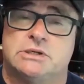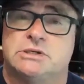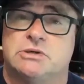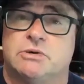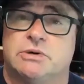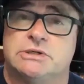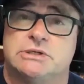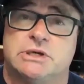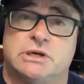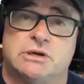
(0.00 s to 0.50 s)

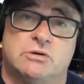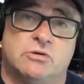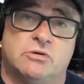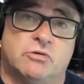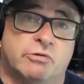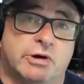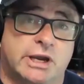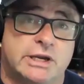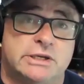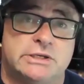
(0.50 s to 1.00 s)
So I started
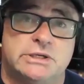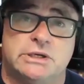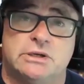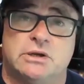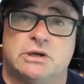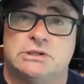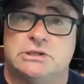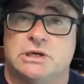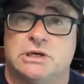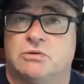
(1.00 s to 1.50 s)
creating.
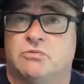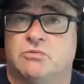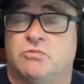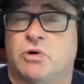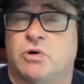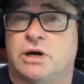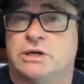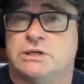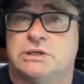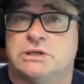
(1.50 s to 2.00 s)
I started
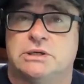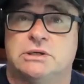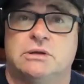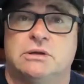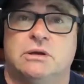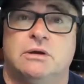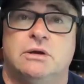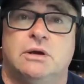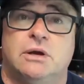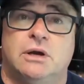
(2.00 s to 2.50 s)
writing,
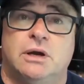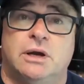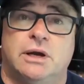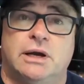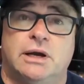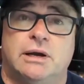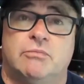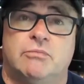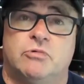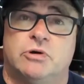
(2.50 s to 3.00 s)

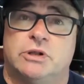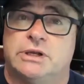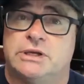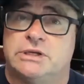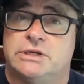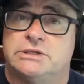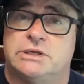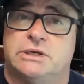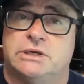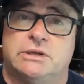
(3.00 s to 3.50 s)

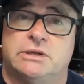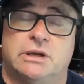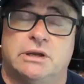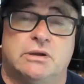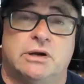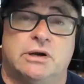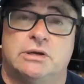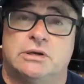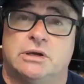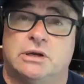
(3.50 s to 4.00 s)
releasing, and
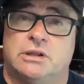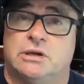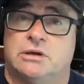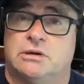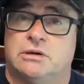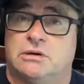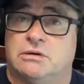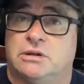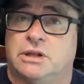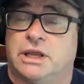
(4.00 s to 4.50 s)

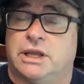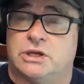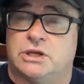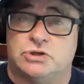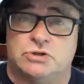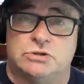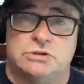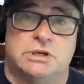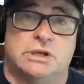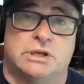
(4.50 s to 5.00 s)
the
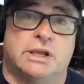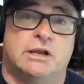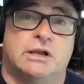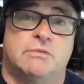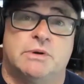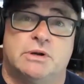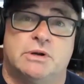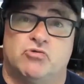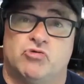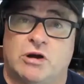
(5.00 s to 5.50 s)
lectures allowed
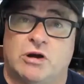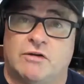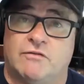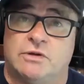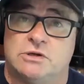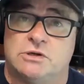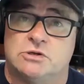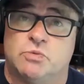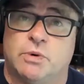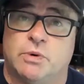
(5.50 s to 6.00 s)
me to
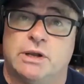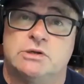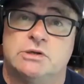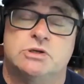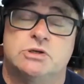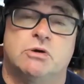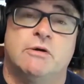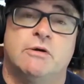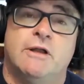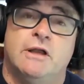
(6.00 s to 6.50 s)
travel as well.
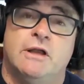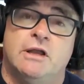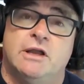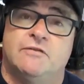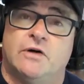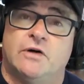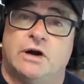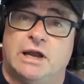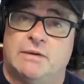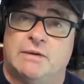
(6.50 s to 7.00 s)
So
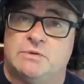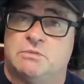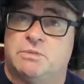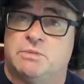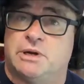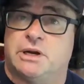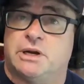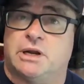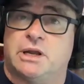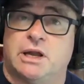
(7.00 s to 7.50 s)
if I happened to
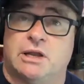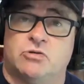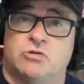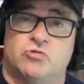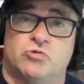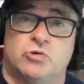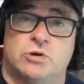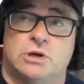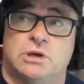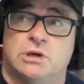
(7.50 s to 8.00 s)
be in a
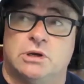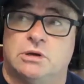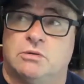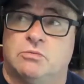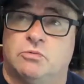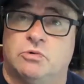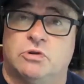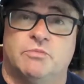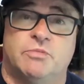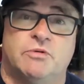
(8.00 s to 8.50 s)
country
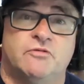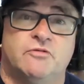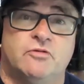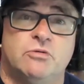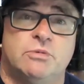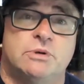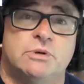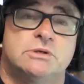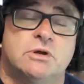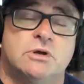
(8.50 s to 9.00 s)
with a
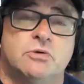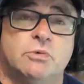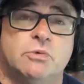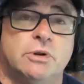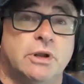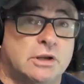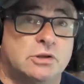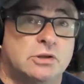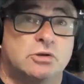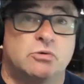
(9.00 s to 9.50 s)
performance, I thought, well,
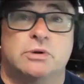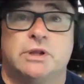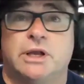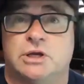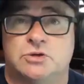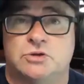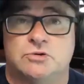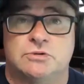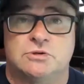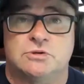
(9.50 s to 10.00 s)
I can do a
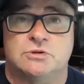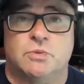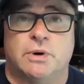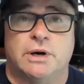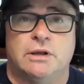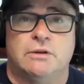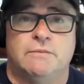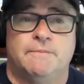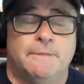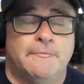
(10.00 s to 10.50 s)
lecture as
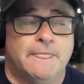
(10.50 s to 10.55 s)
well.